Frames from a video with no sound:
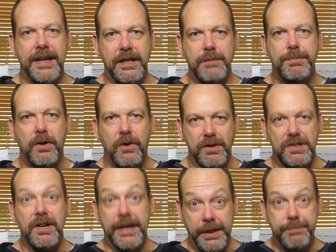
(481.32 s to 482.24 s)
in the box,
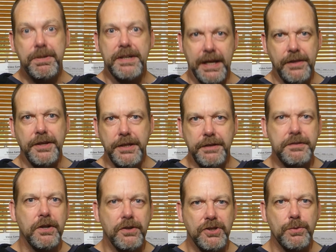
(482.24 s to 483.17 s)
in the bucket that you've
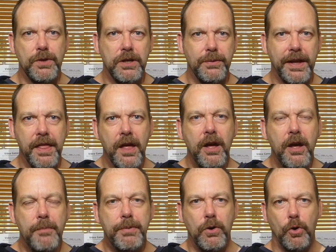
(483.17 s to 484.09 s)
got to work with,
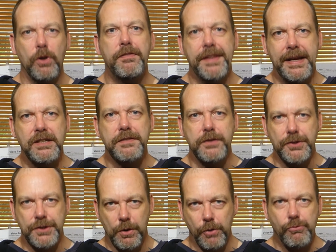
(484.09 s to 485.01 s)
but all of the intervals
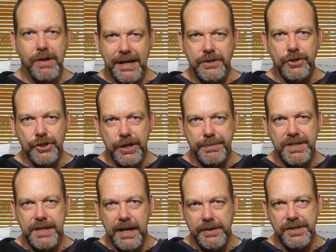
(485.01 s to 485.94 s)
and all the relationships
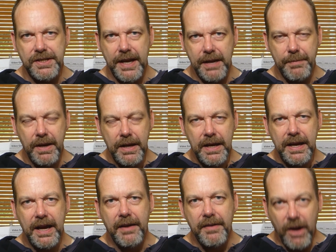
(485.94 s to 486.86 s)
stay the same.
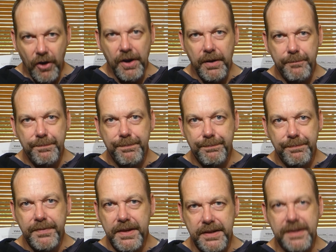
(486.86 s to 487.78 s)
On a
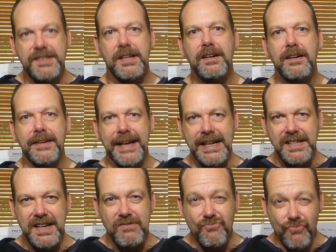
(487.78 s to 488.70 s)
guitar,
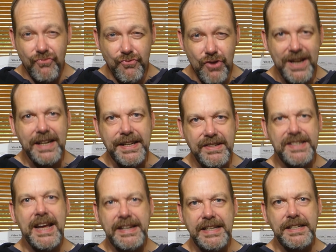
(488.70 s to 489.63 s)
it's really
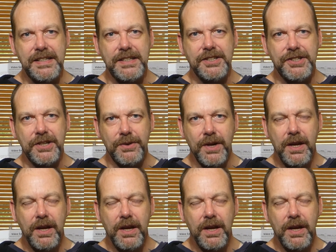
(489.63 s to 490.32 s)
dead easy to do.